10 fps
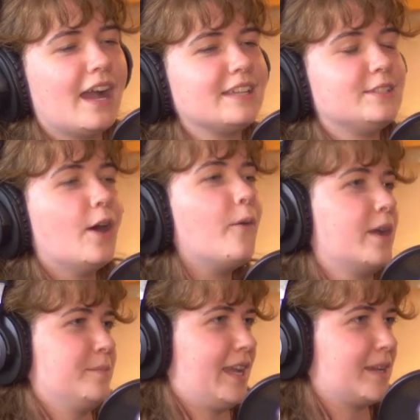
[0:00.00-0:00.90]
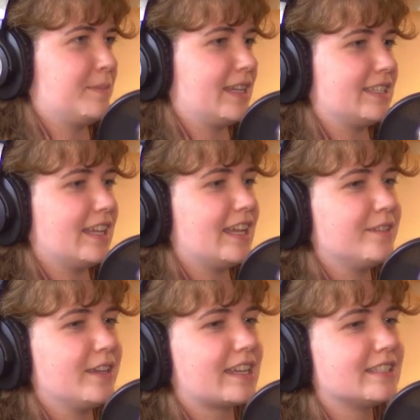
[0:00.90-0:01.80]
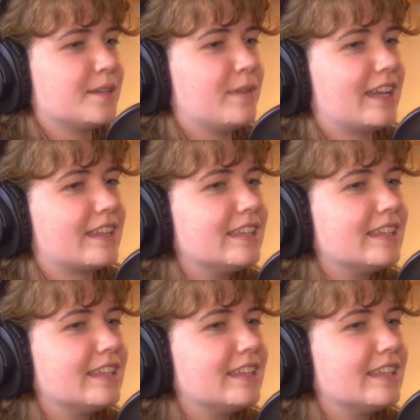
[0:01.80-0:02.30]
I don't want to make a big deal out of it because I'm like,